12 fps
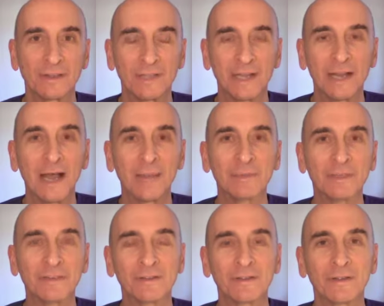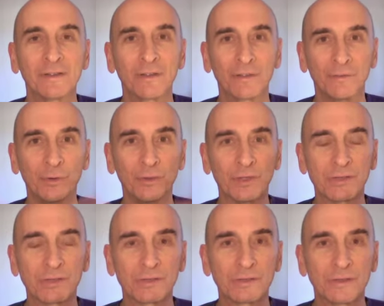that happened through
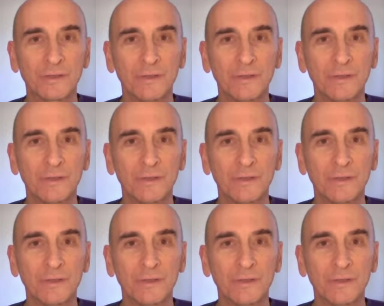this